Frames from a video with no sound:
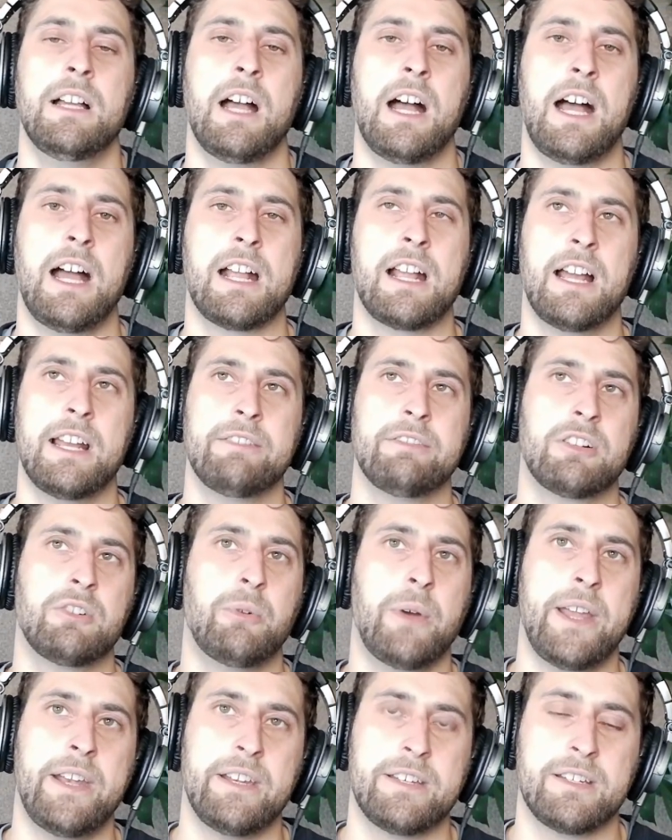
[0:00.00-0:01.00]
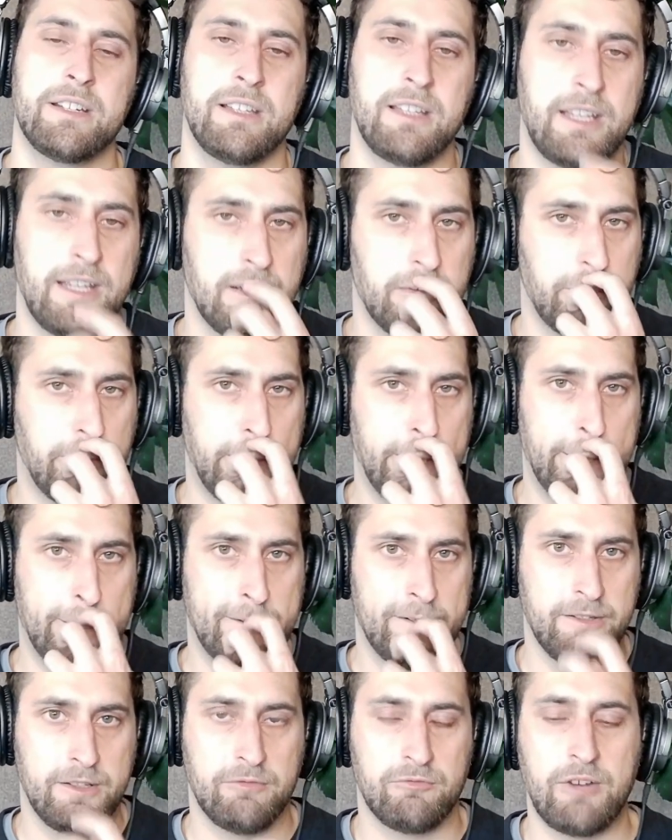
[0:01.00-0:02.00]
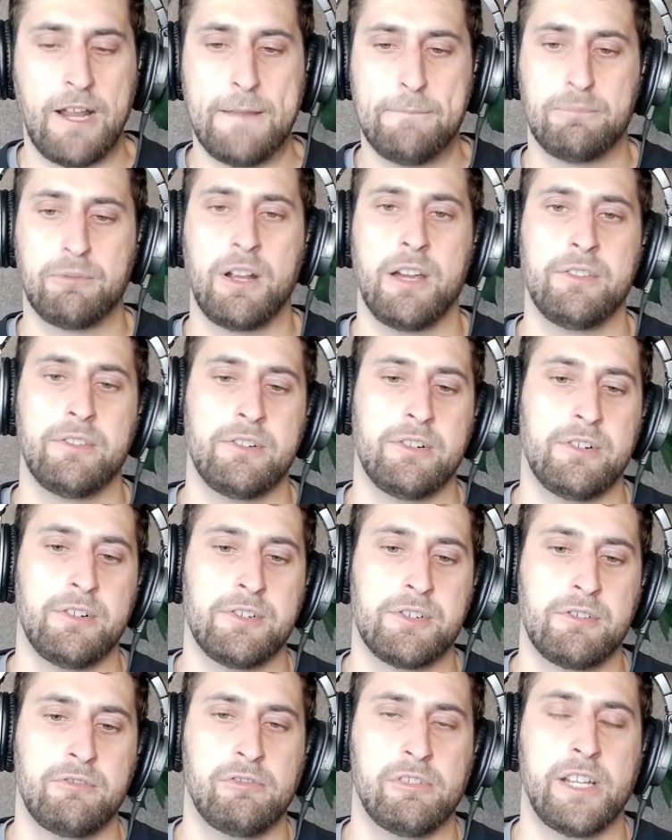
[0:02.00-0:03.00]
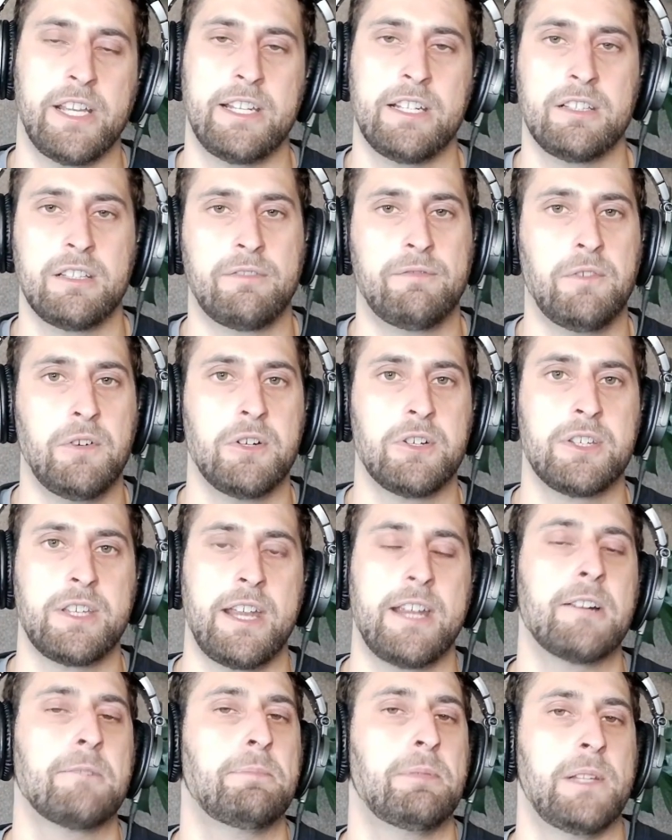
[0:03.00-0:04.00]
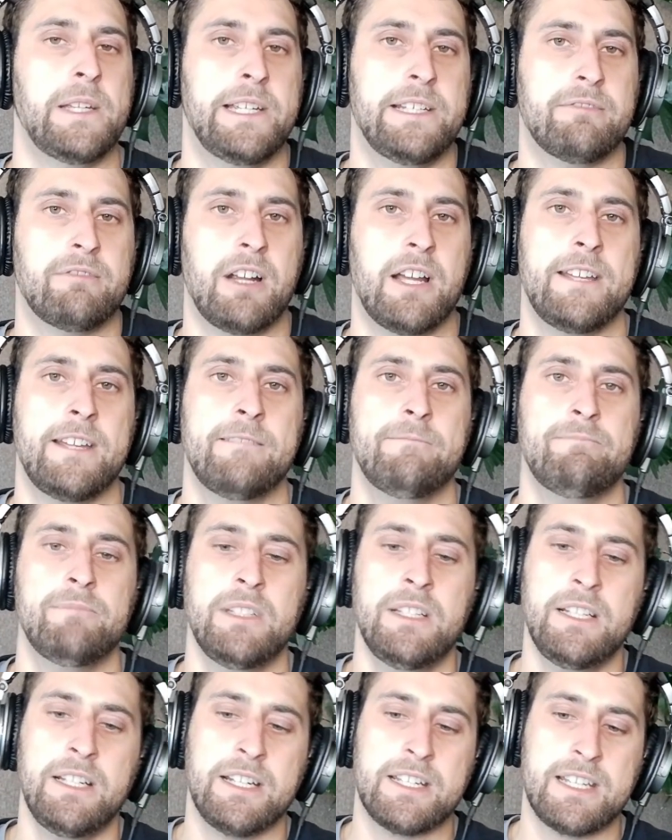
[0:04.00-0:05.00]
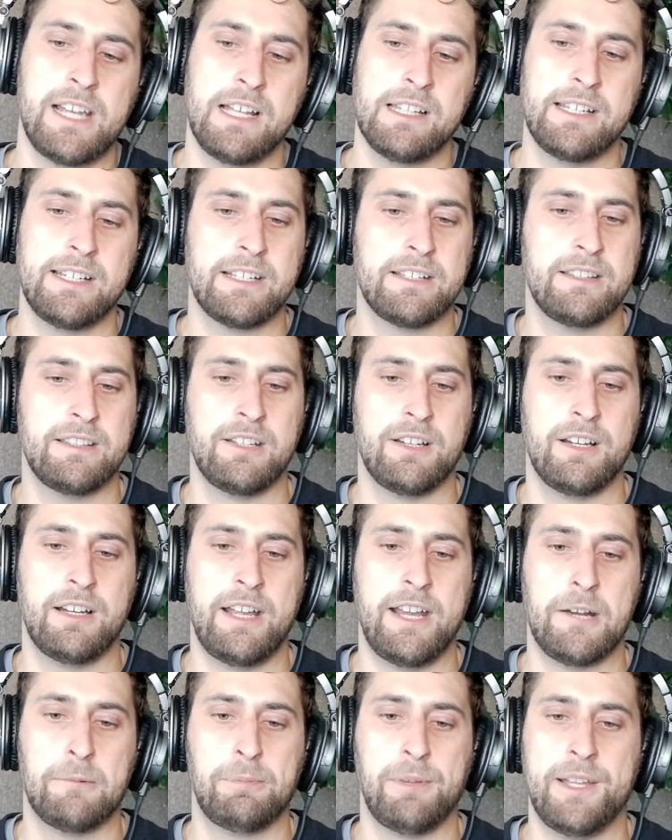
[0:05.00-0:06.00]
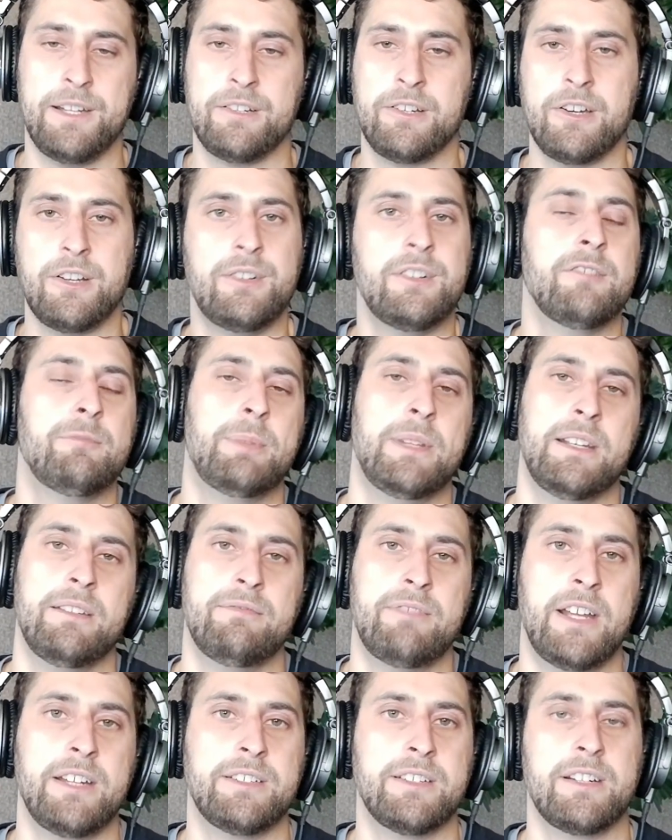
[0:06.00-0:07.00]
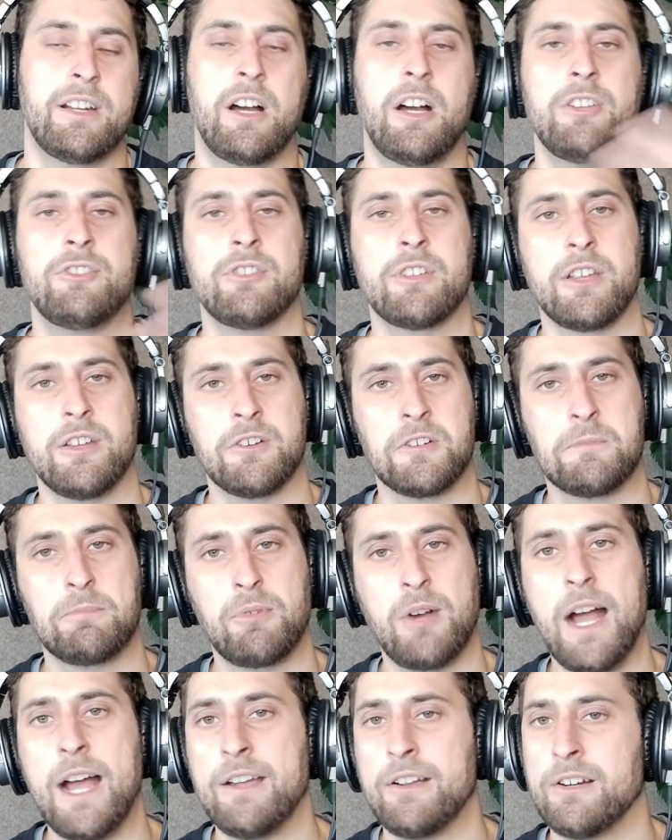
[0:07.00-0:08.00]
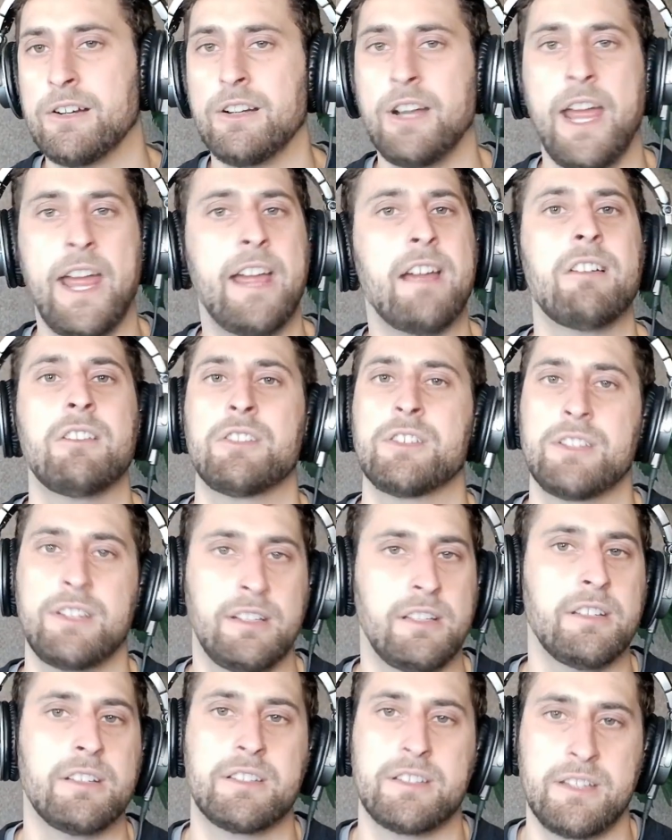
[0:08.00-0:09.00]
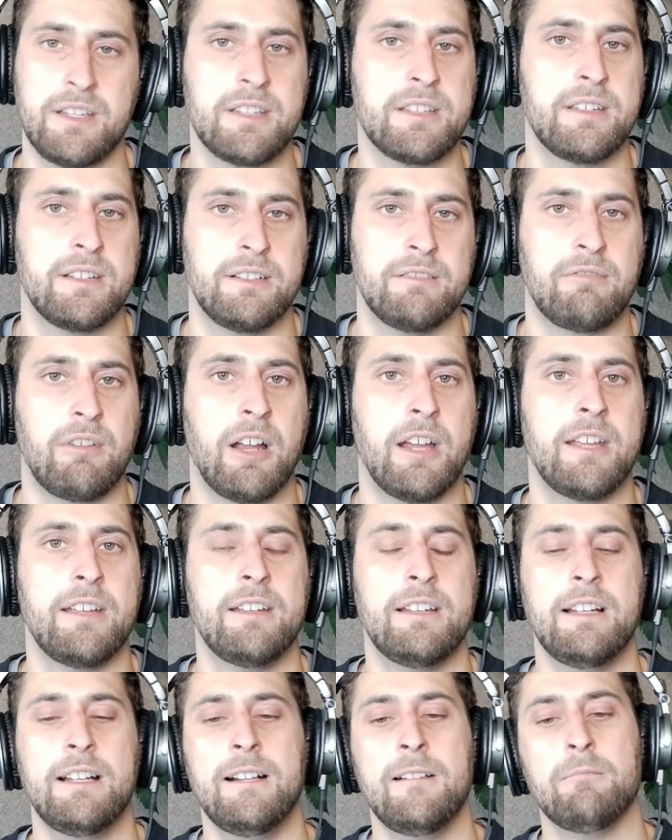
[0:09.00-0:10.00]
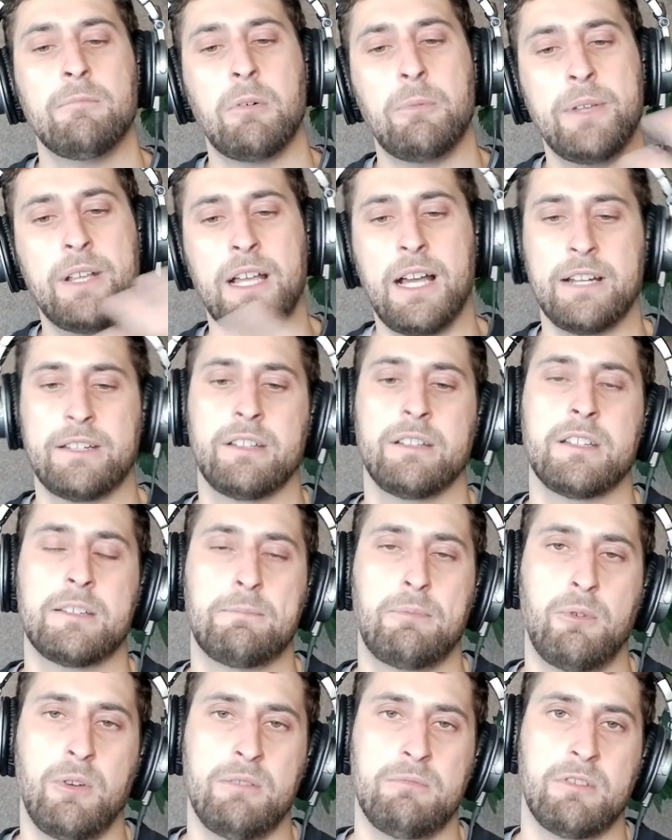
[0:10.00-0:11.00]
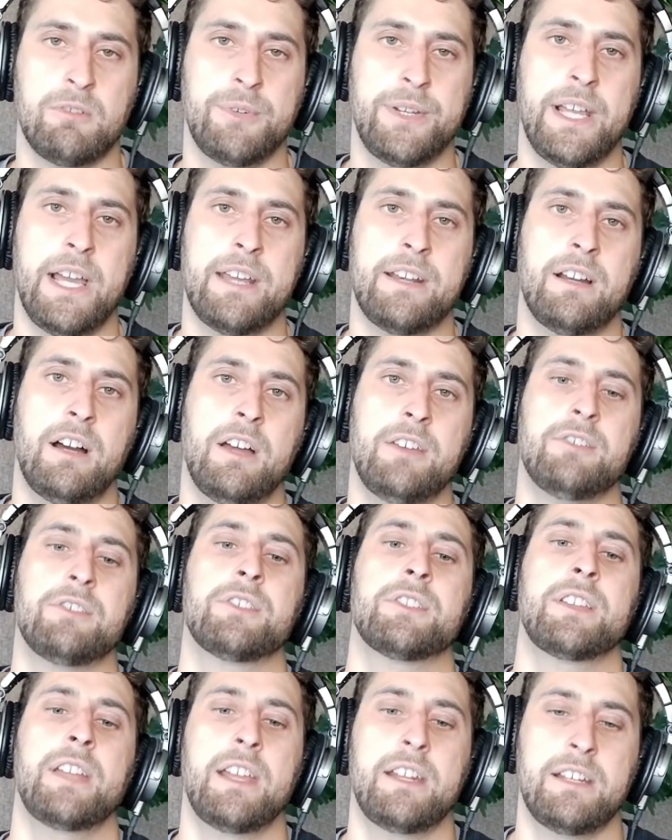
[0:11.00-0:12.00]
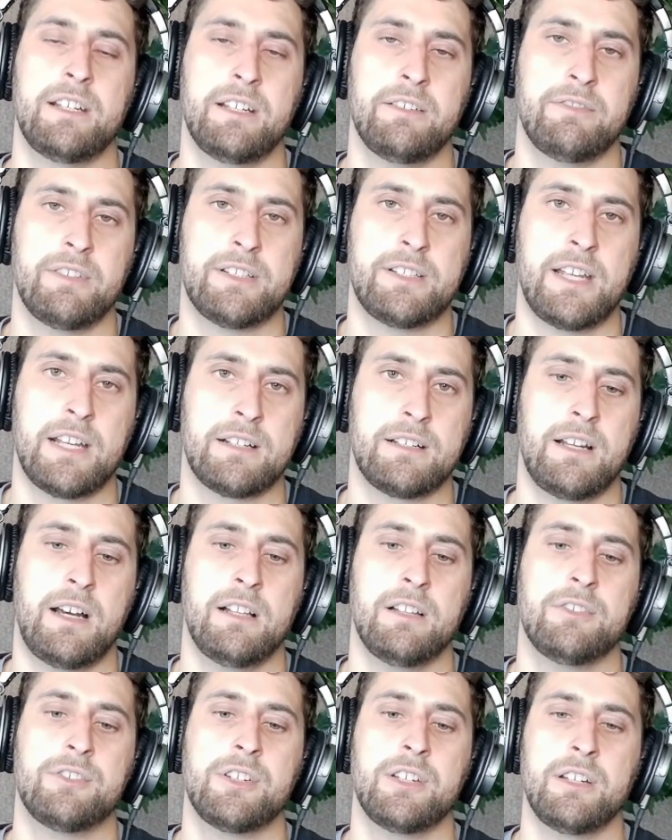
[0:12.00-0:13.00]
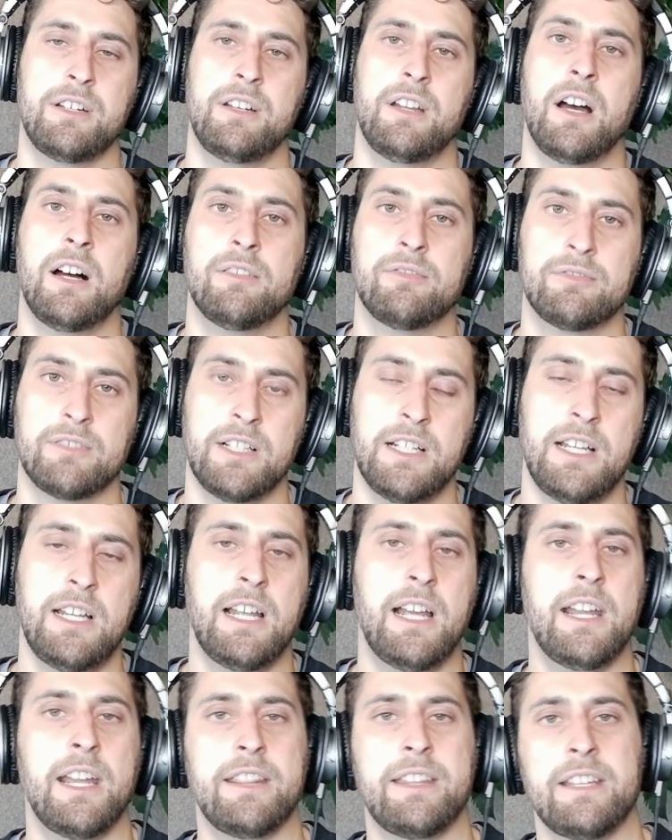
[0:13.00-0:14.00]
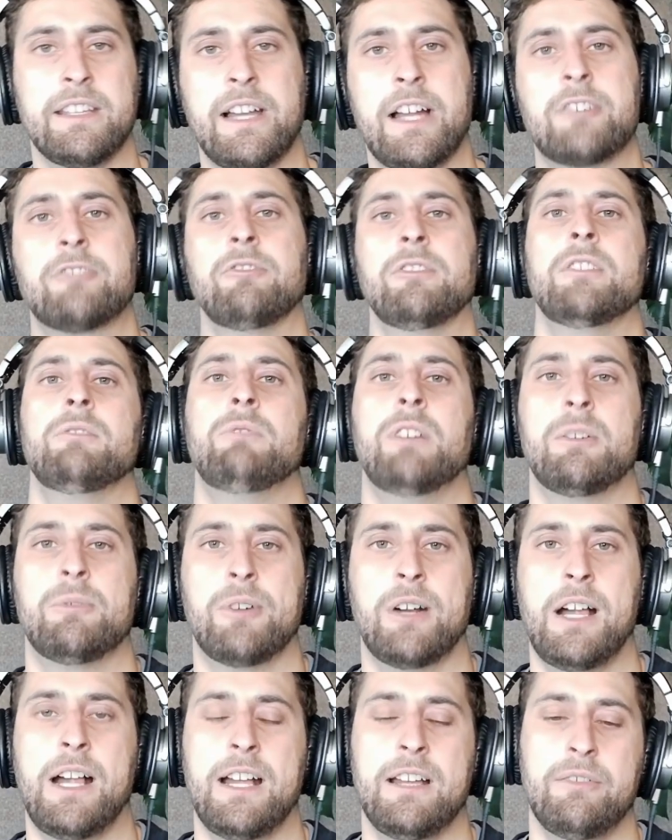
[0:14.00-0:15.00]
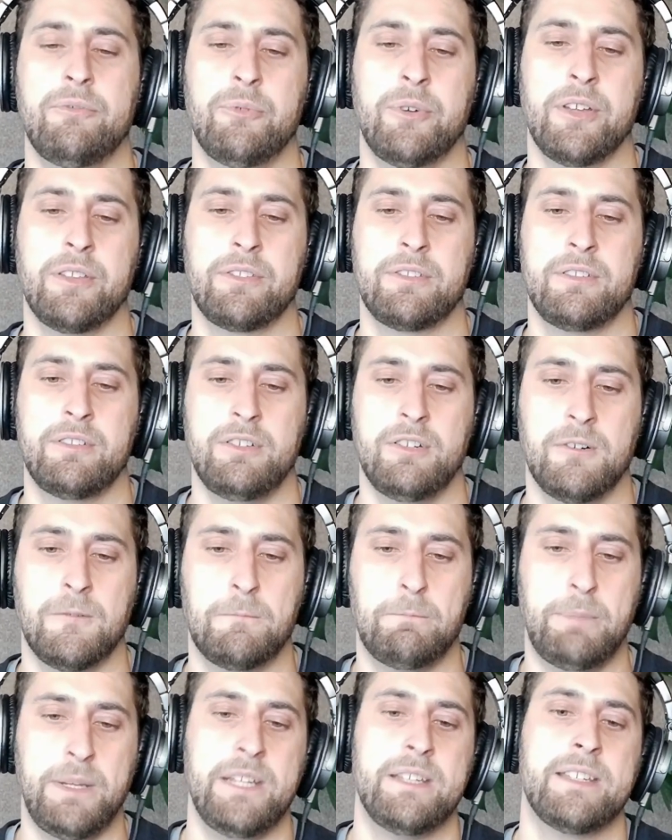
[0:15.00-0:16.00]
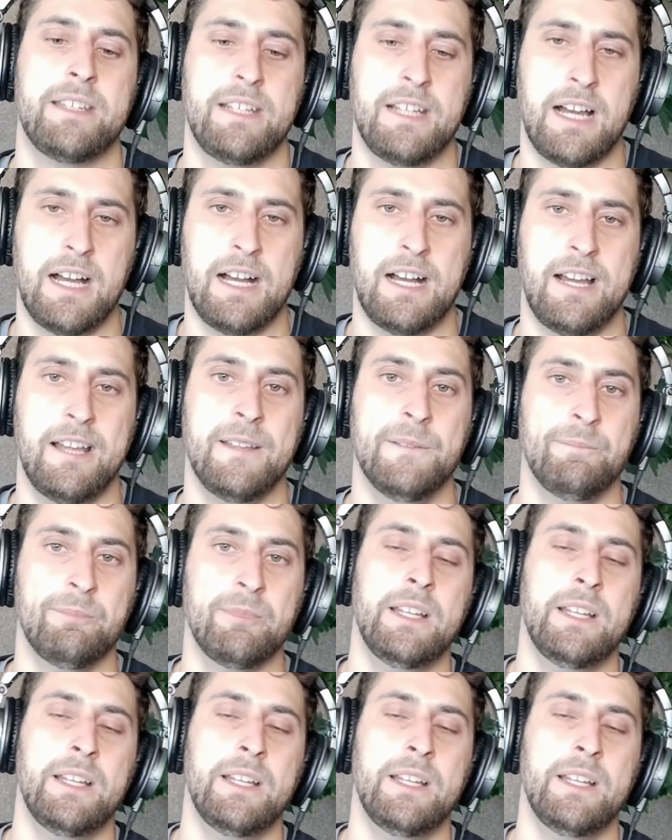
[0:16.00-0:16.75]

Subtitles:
I kind of equate it to like where the Wright brothers created the first airplane, right? It's not like the airplane couldn't have been invented 100 years prior. Air still existed, right? But we got to this point where we had an understanding of the technology enough. And I think that's really where we're at with, BCI.